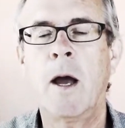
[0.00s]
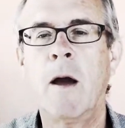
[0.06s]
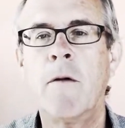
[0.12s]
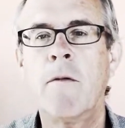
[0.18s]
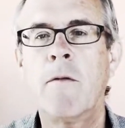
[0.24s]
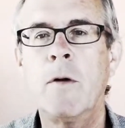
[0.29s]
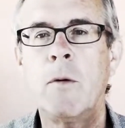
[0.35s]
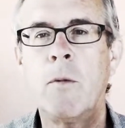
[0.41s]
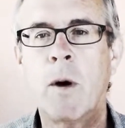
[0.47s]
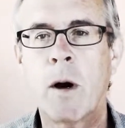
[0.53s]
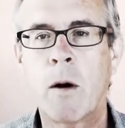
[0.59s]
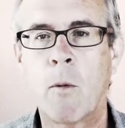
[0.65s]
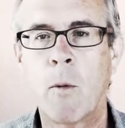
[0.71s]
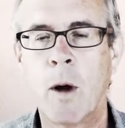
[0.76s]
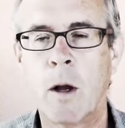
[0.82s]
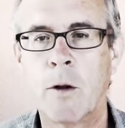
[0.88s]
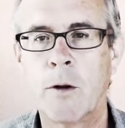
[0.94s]

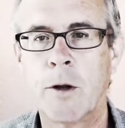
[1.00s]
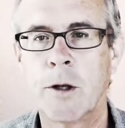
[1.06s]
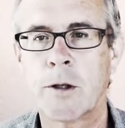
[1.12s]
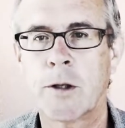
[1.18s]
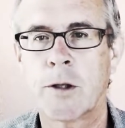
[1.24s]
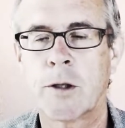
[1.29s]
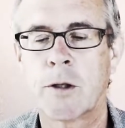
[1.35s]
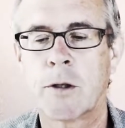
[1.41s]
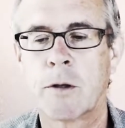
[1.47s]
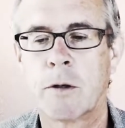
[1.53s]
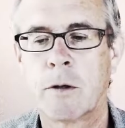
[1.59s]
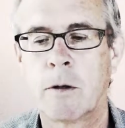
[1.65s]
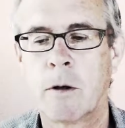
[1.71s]
everywhere wellness.